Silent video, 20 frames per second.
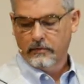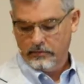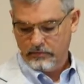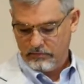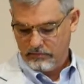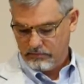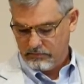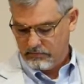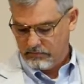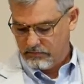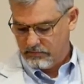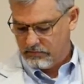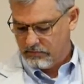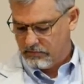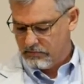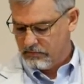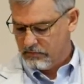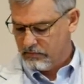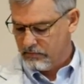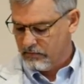
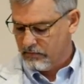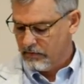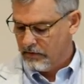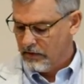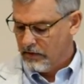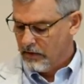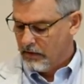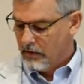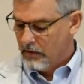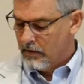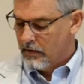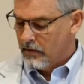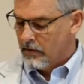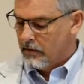(silence)